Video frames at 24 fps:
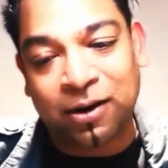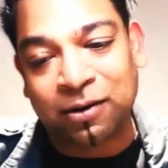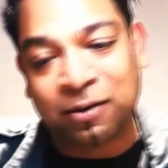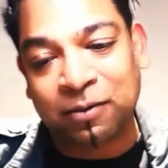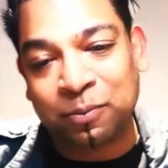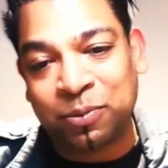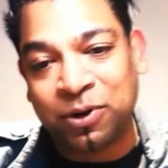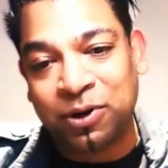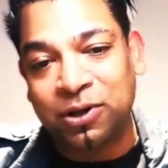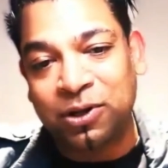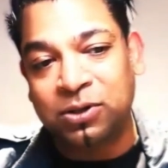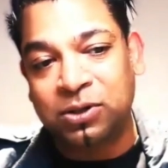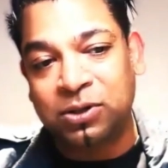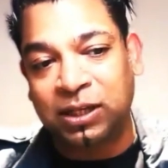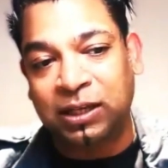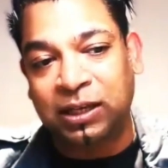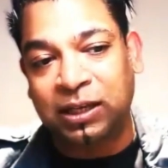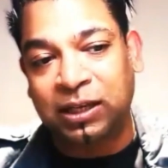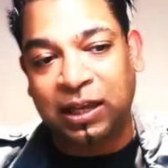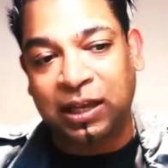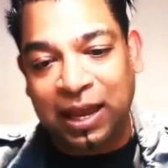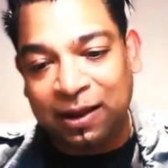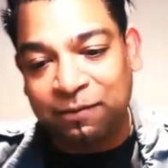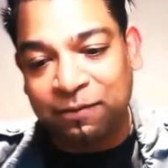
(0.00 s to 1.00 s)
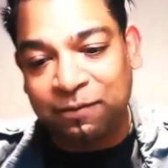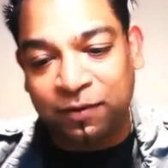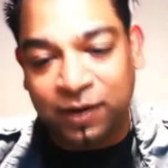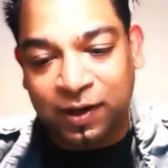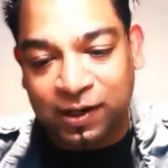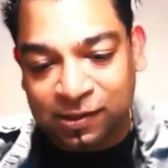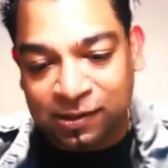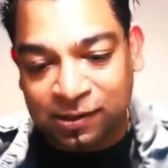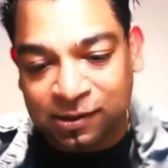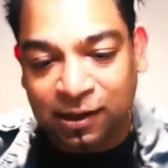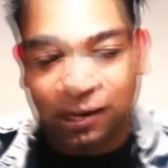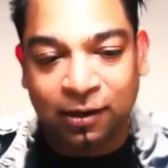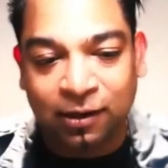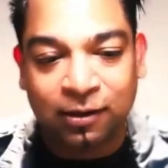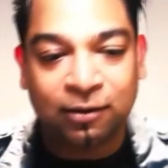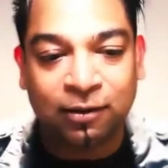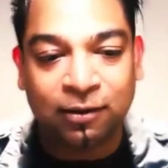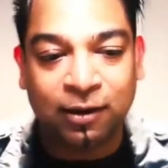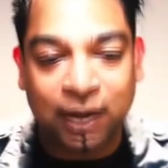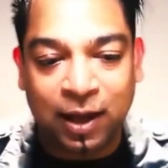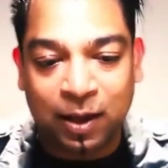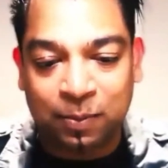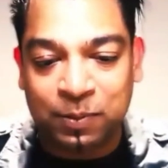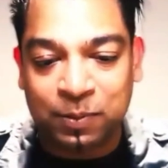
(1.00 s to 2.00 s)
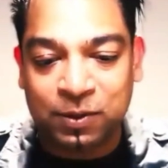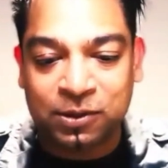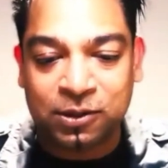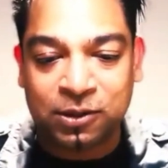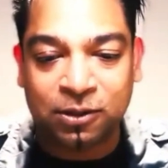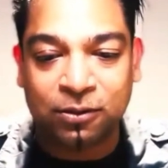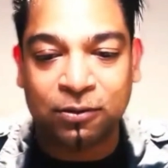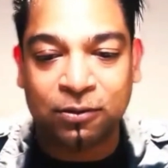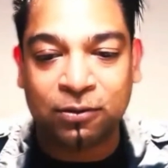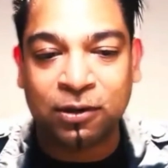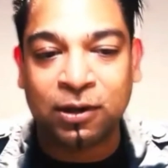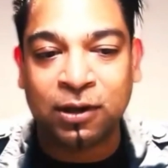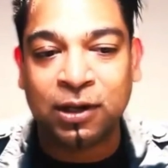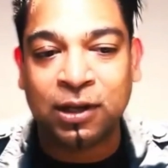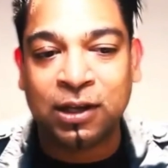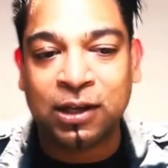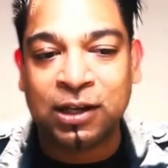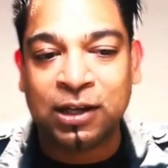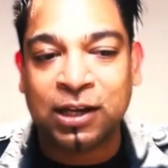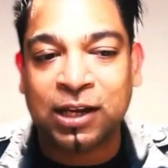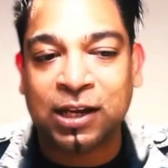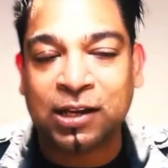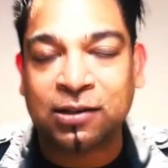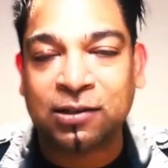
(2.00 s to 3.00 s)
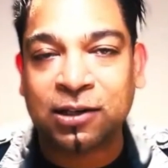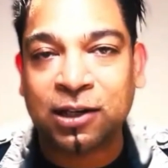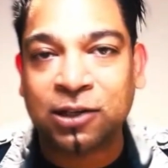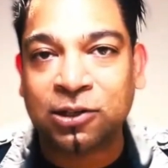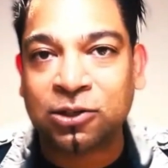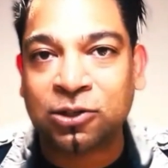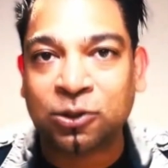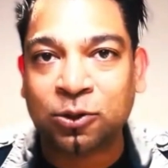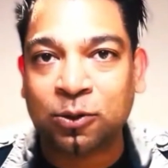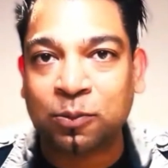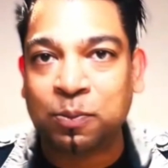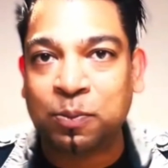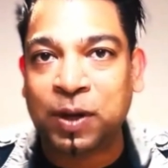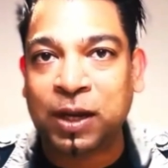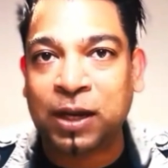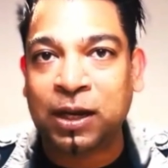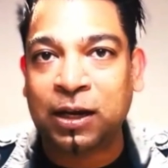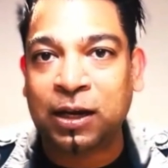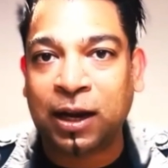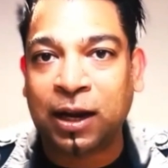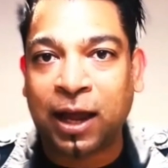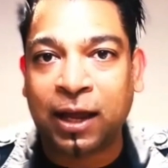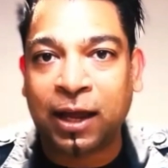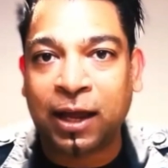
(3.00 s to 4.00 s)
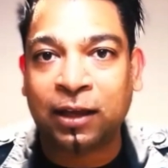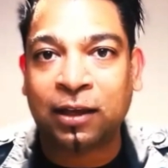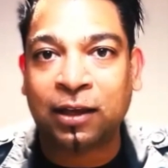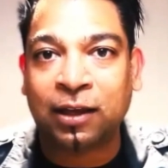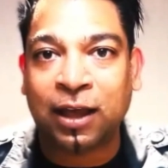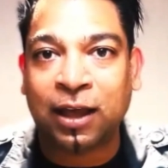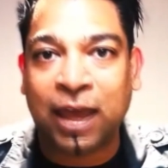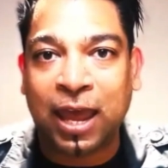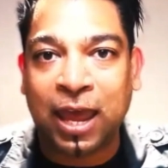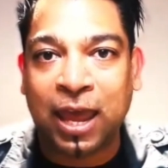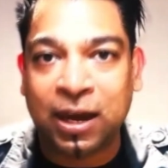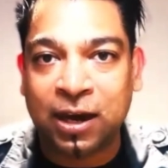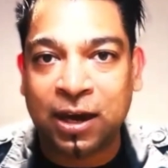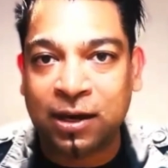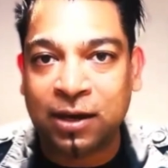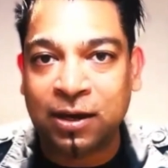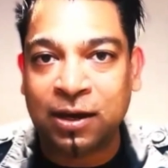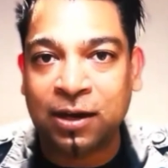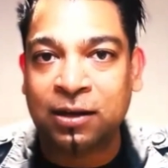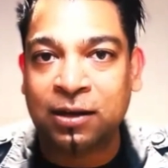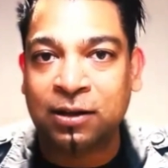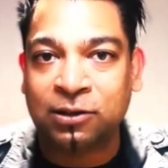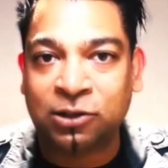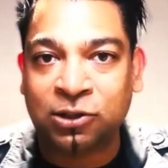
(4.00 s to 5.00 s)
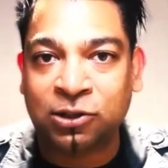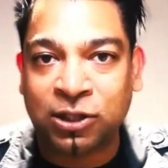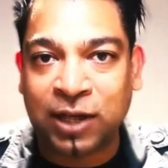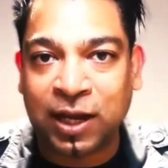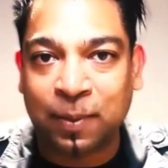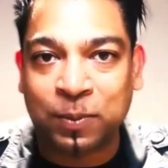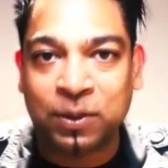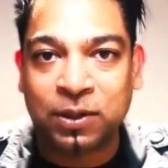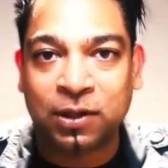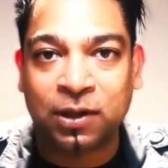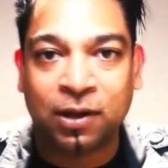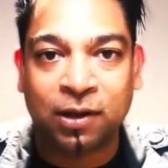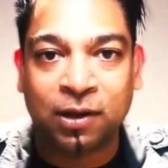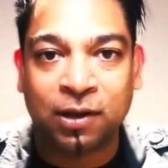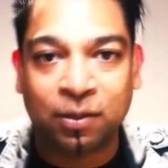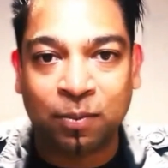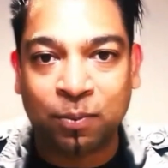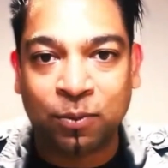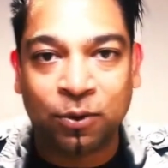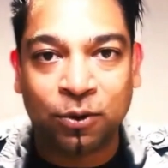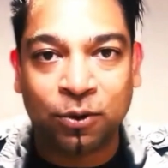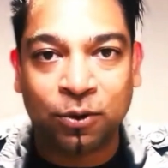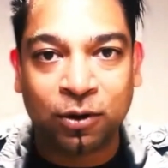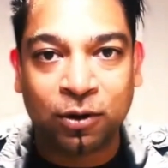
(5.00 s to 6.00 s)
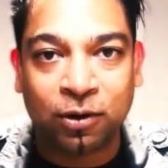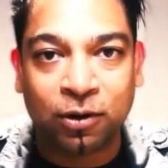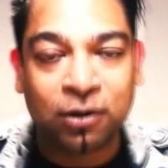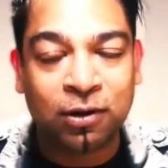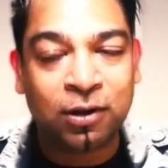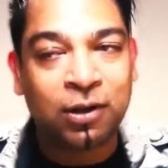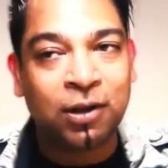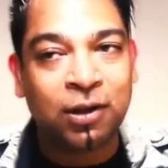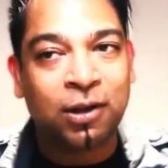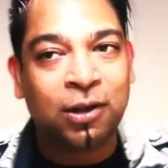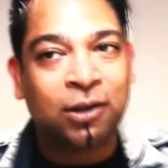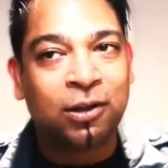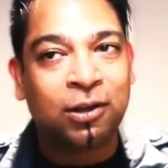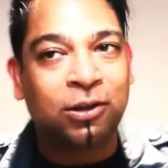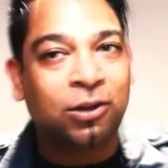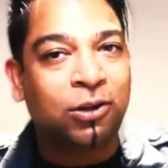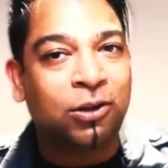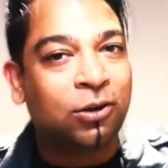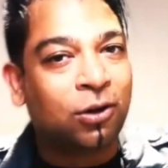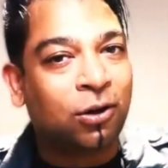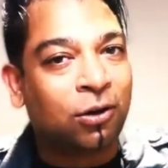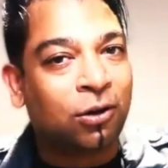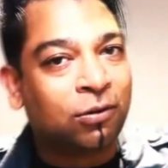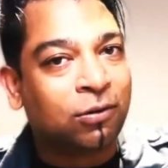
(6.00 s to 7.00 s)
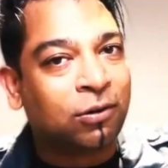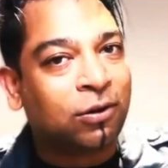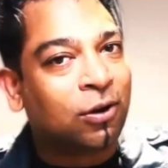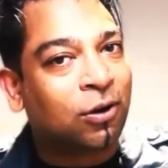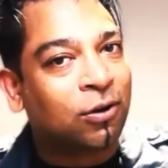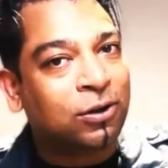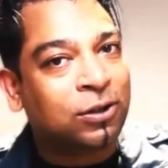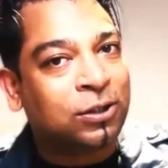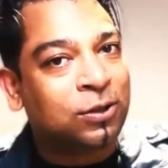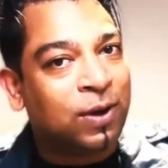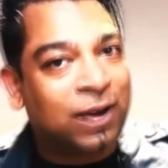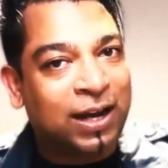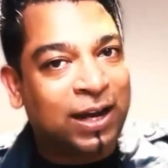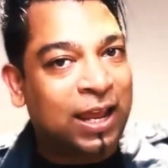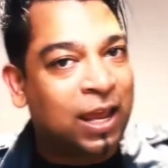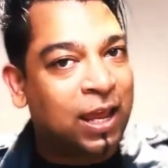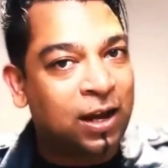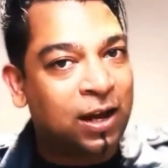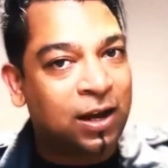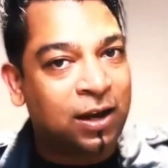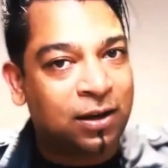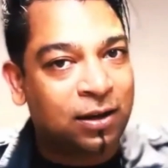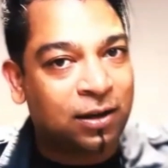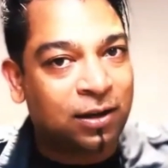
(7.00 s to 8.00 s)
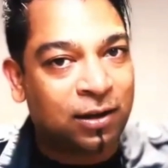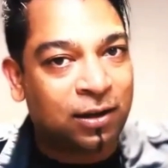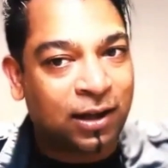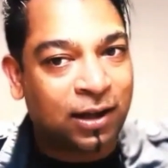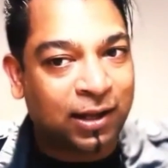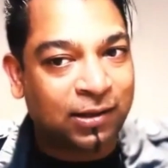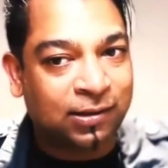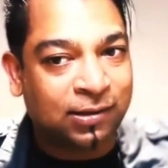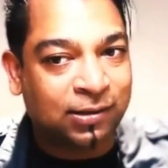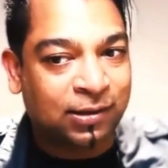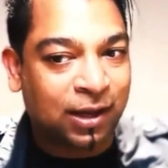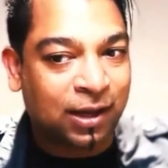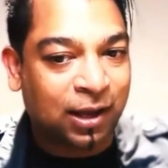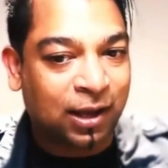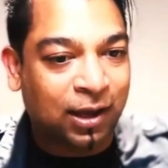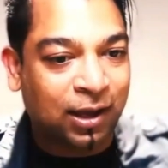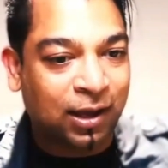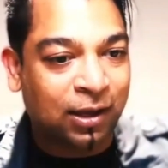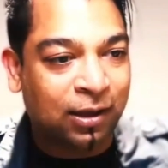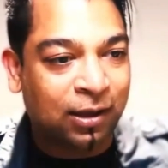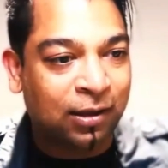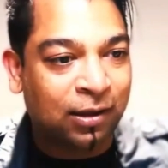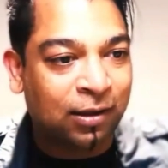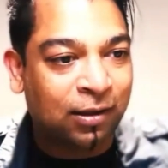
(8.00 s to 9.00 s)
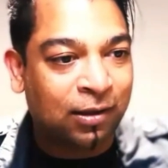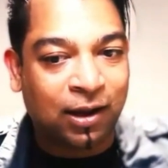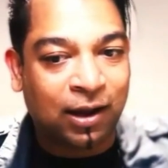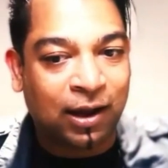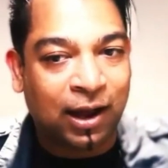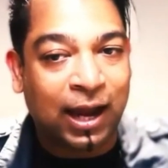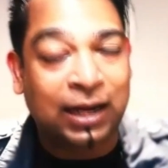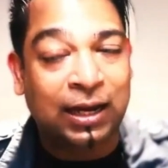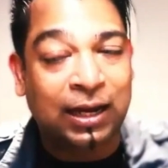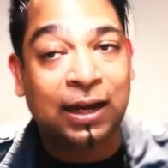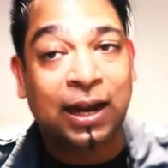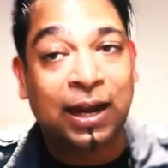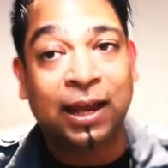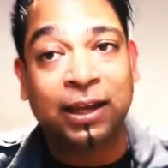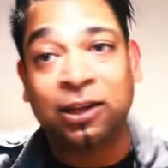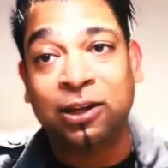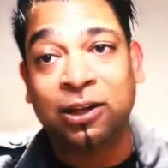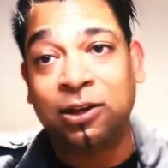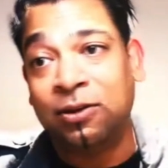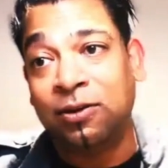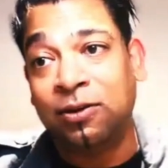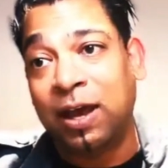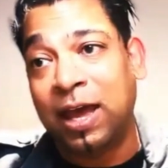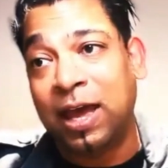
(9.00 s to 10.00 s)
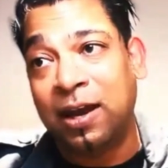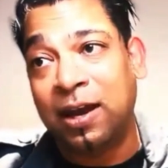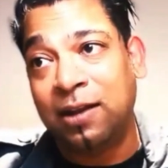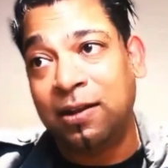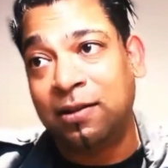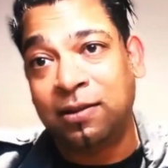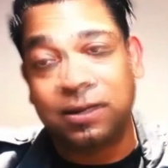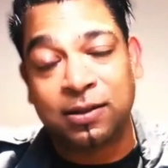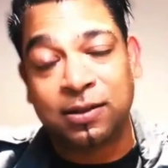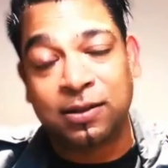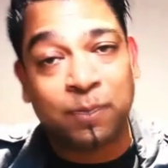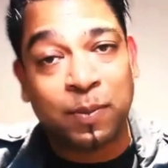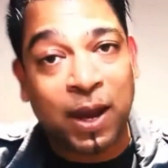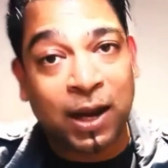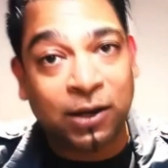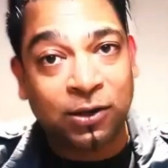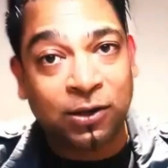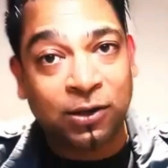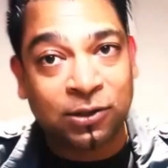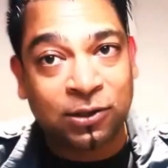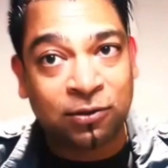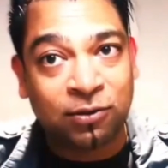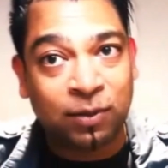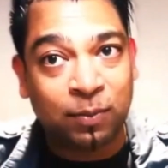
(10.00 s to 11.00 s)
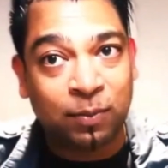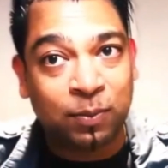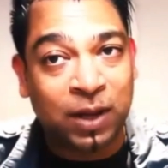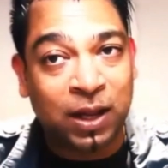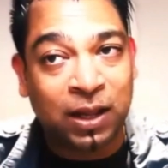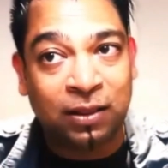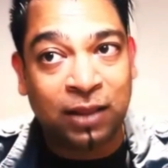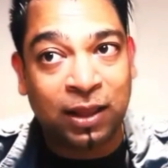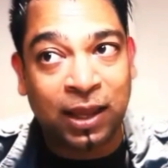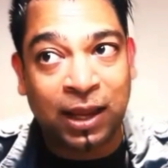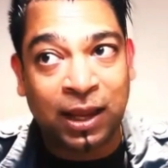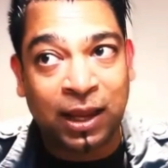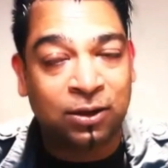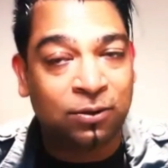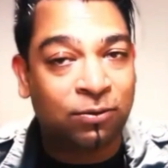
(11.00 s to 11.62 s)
producing every single episode is it should be like edited chapter in a book. You don't go to an editor and say, I'd like you to edit this manuscript, and they do